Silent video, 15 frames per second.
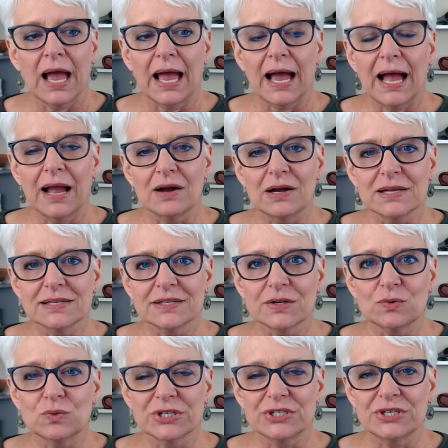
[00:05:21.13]
I also
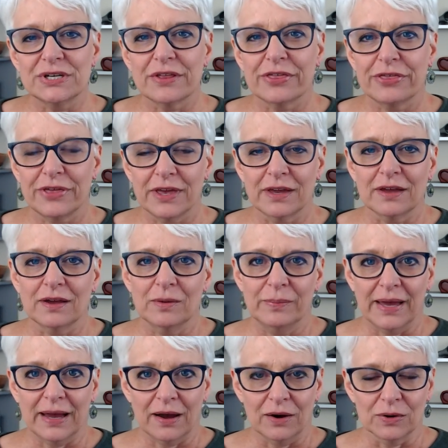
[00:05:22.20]
want you to think
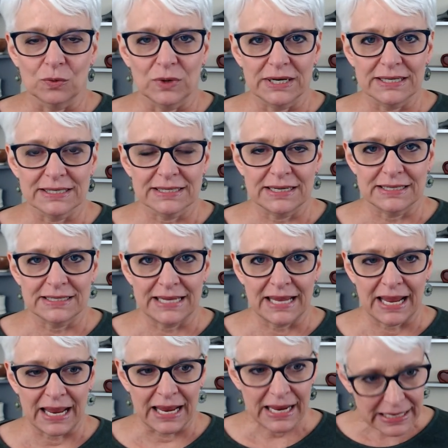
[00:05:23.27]
about what it's going to
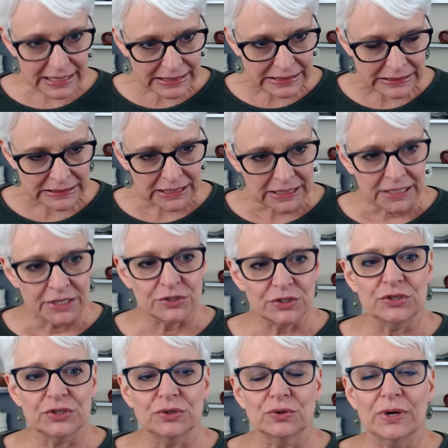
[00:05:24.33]
take
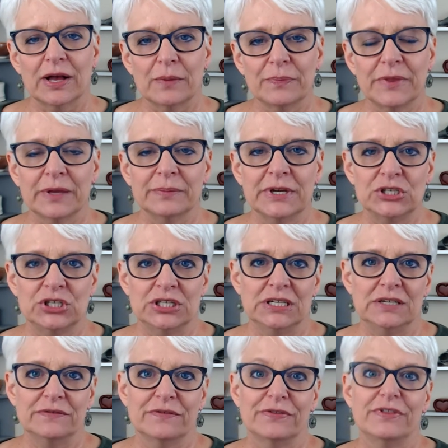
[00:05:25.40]
to help them
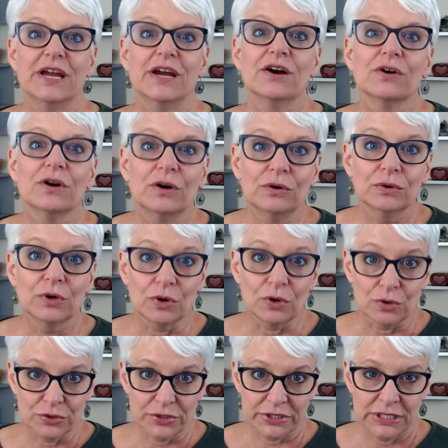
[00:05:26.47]
achieve their own
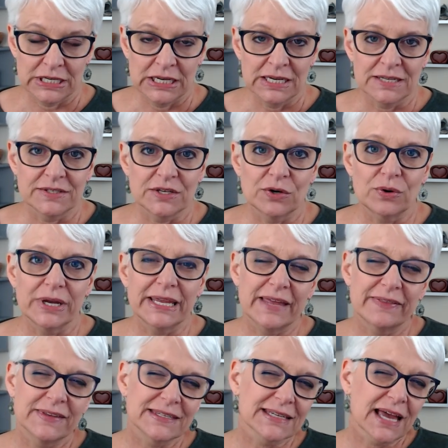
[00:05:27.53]
goals. So
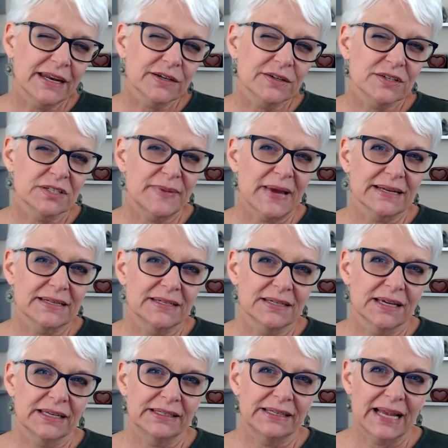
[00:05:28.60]
again, this kind of goes back to
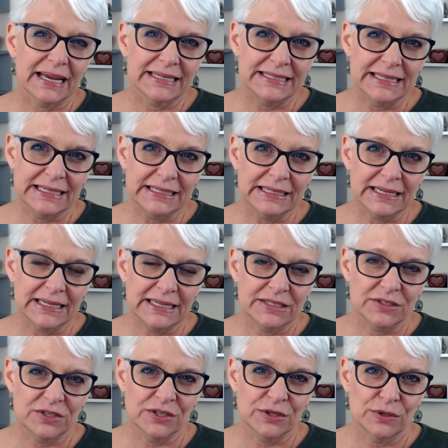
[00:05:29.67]
connecting it
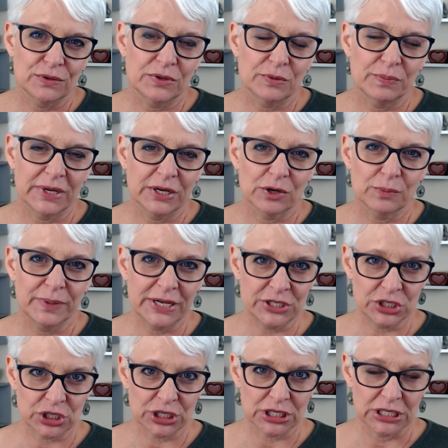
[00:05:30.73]
to the bigger
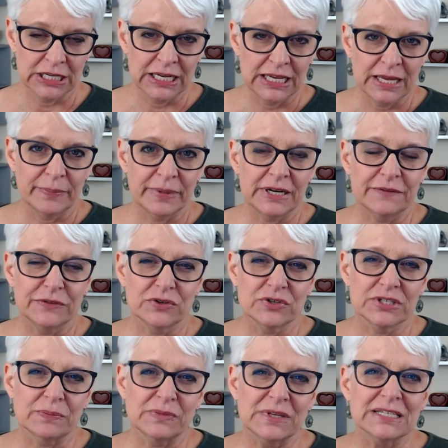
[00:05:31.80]
picture. But if there's
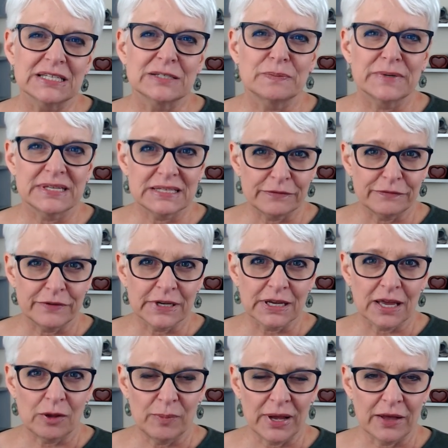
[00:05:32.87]
something specific
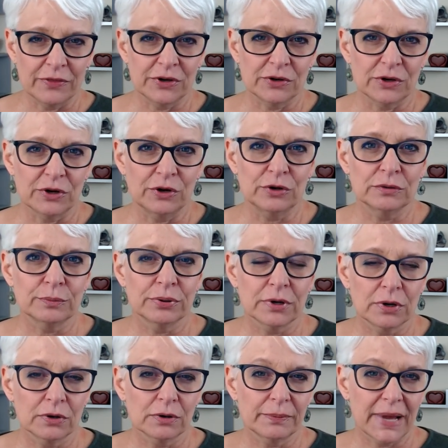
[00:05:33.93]
about their own
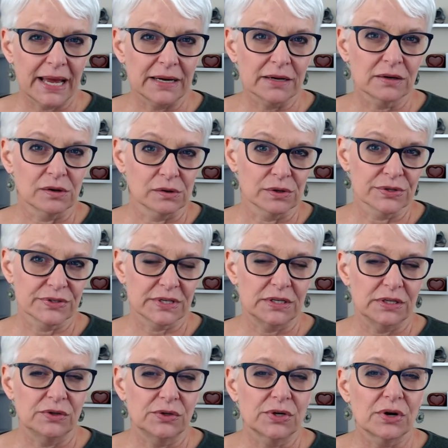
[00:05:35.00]
programmatic goals that
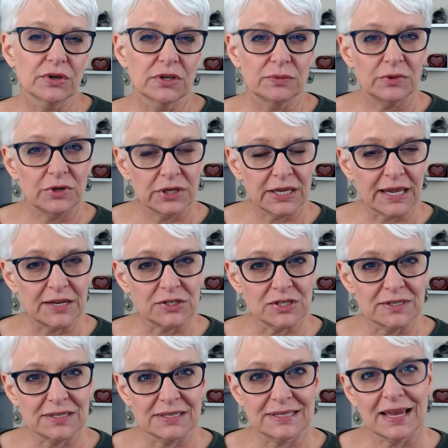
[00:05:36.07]
you know
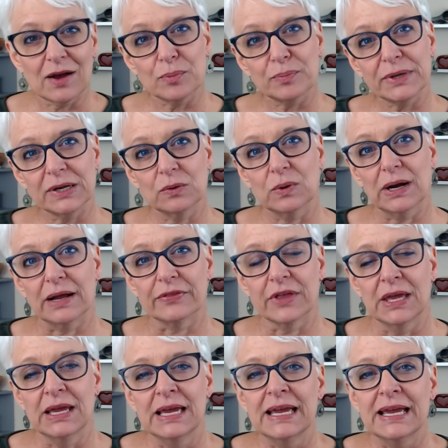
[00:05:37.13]
communications is helping with,
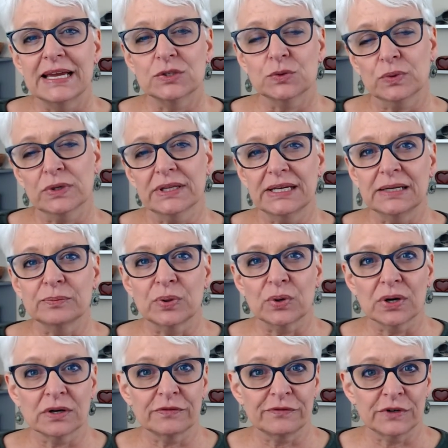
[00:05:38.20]
it's really
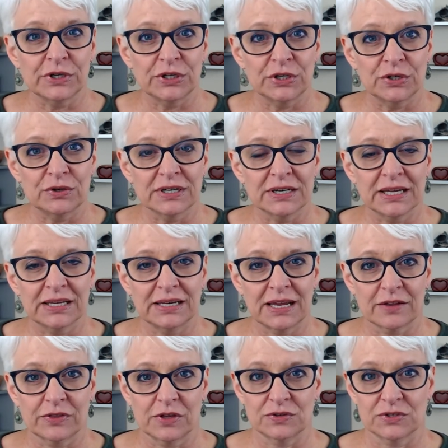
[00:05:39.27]
important for you to
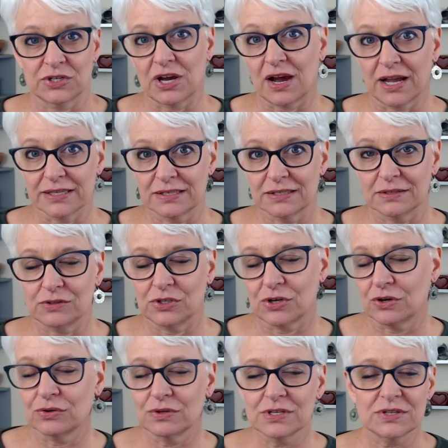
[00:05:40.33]
connect those dots.
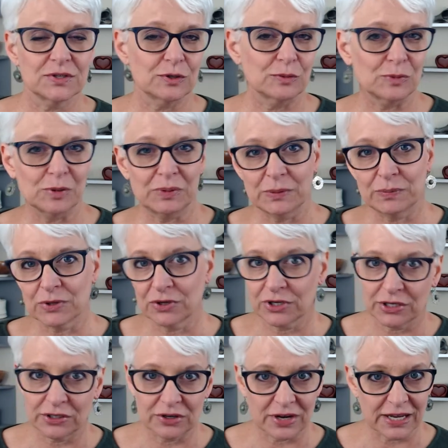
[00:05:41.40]
Don't assume that people are
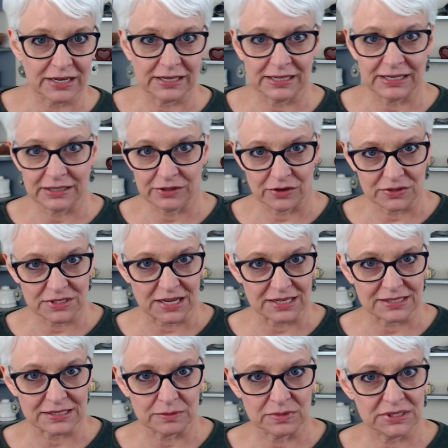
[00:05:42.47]
going to know how to connect those
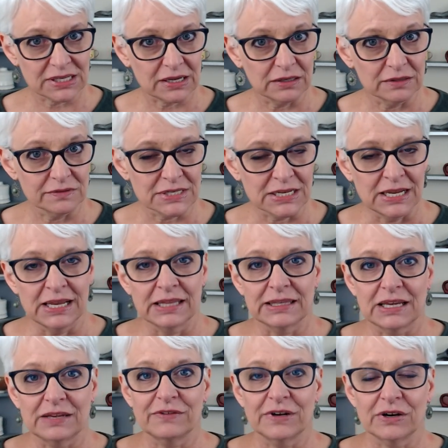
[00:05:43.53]
dots themselves.
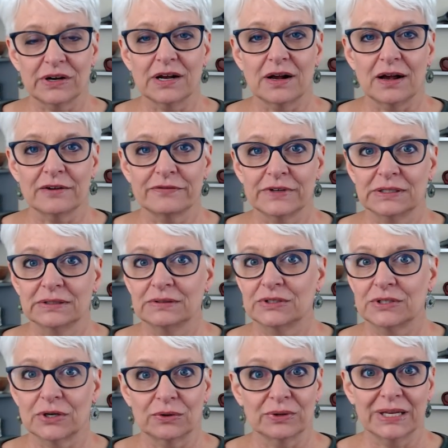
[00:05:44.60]
They very often
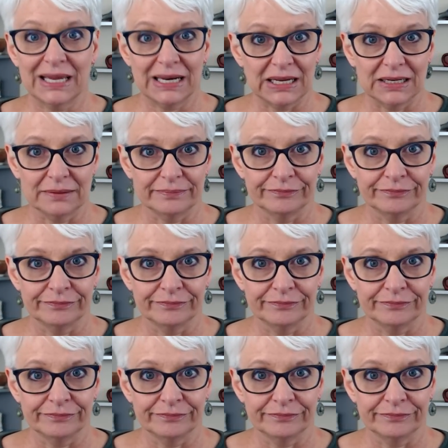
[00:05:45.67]
don't get it.